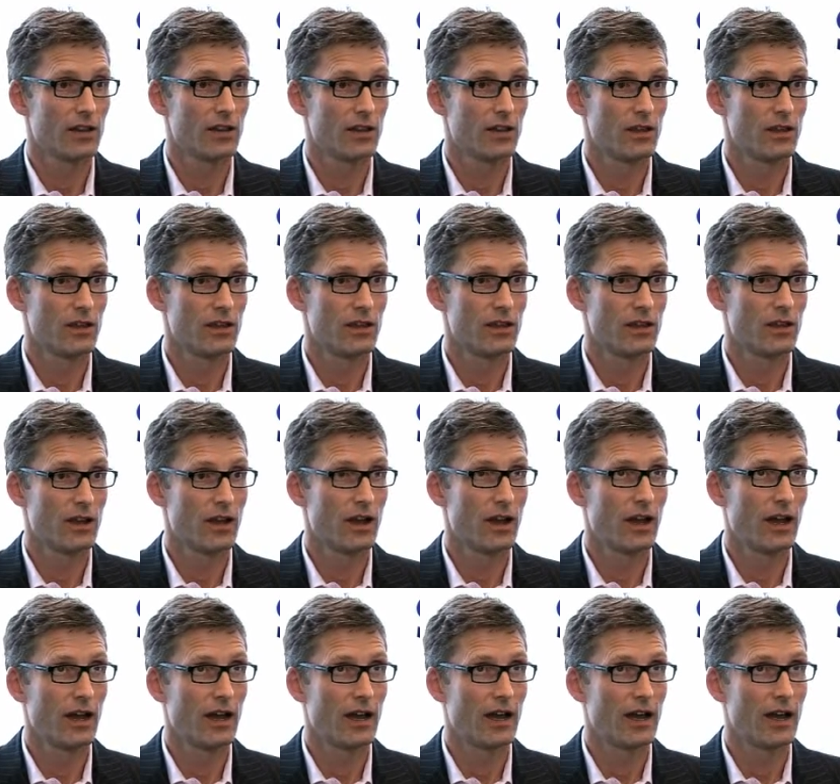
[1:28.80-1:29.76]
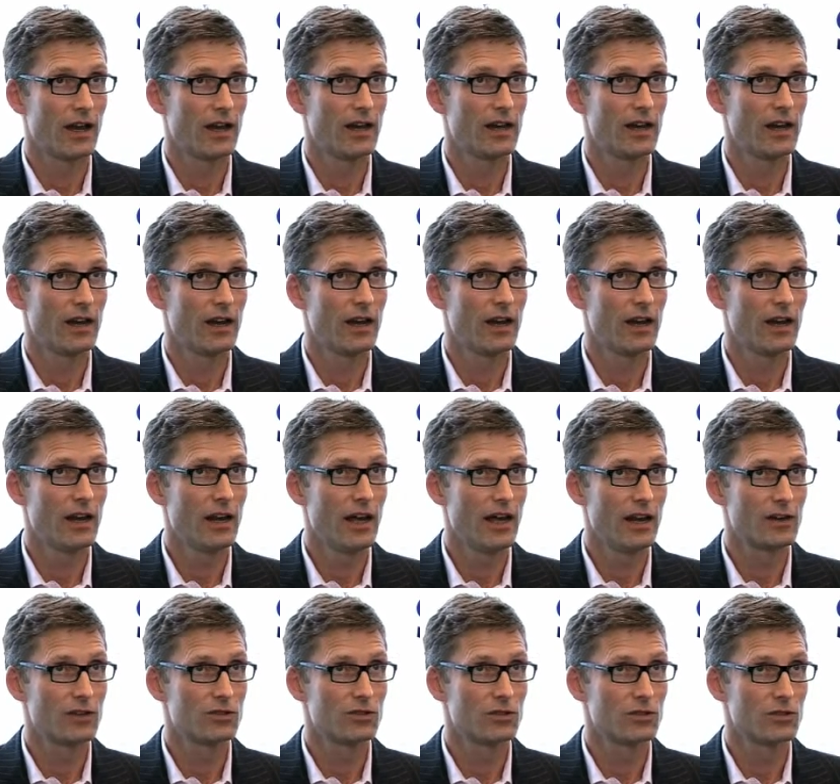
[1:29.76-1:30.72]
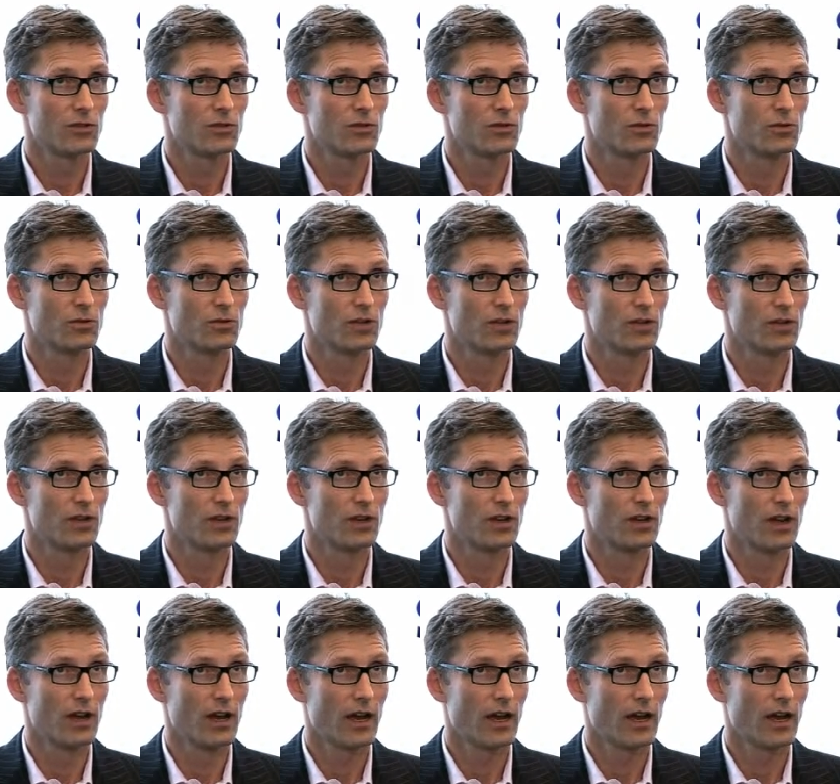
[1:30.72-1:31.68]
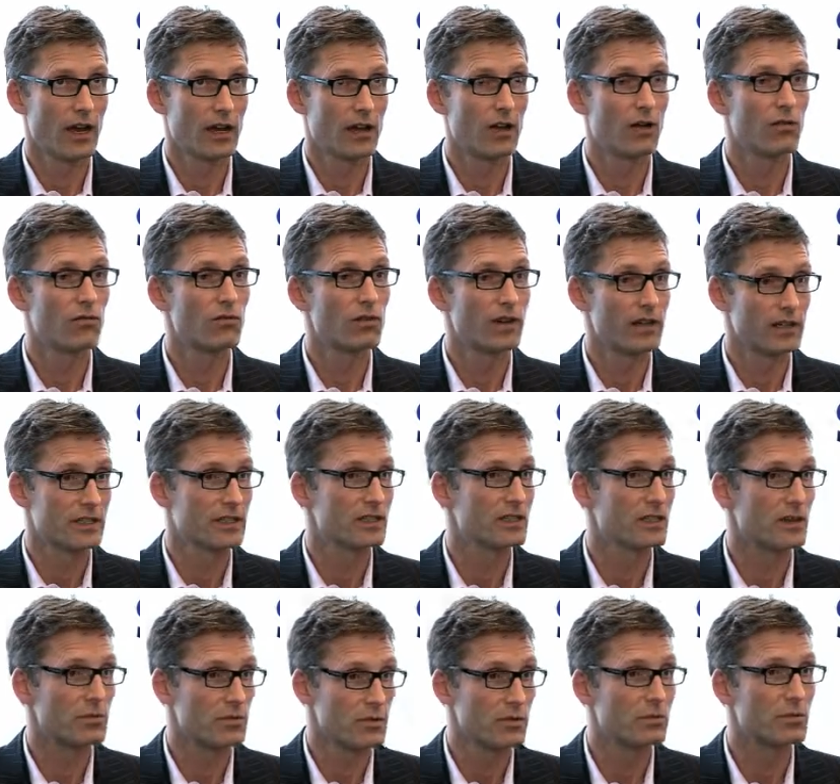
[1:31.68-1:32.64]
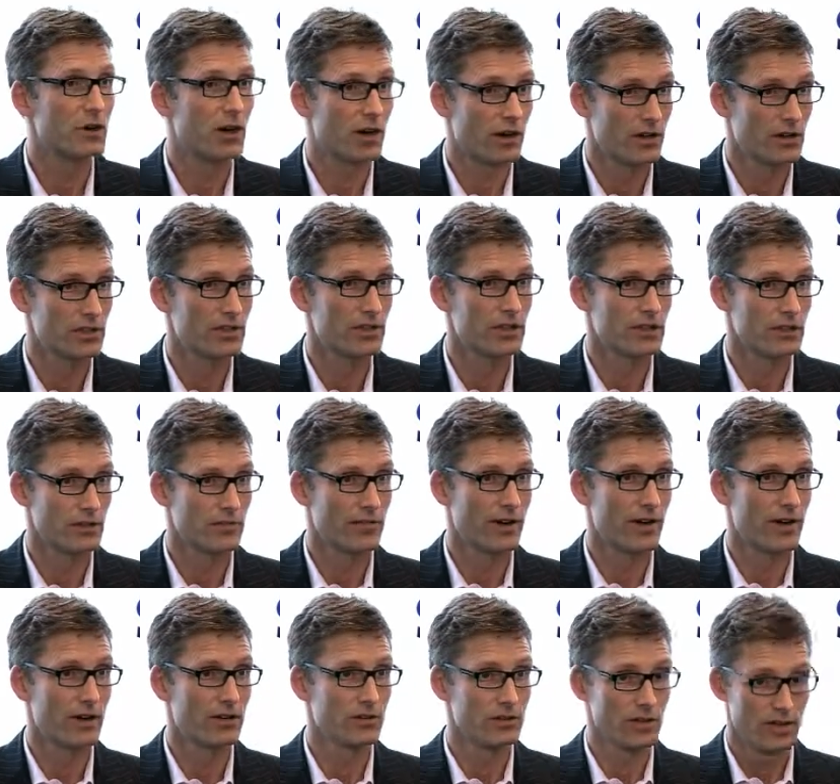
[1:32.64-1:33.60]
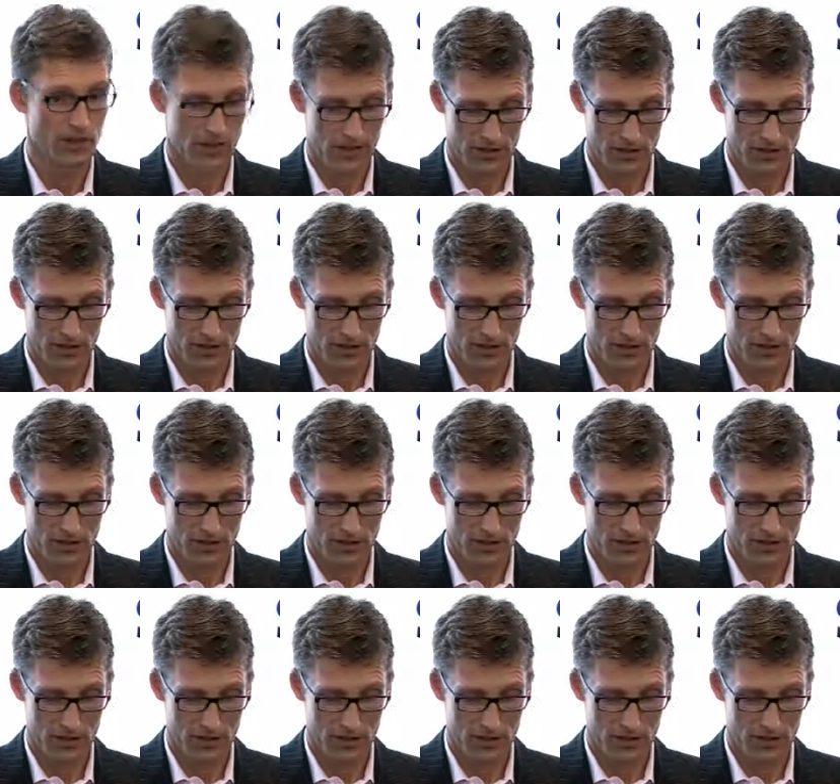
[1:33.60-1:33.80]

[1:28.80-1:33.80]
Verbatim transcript: the uh, natural uh, conflict in terms of priorities around,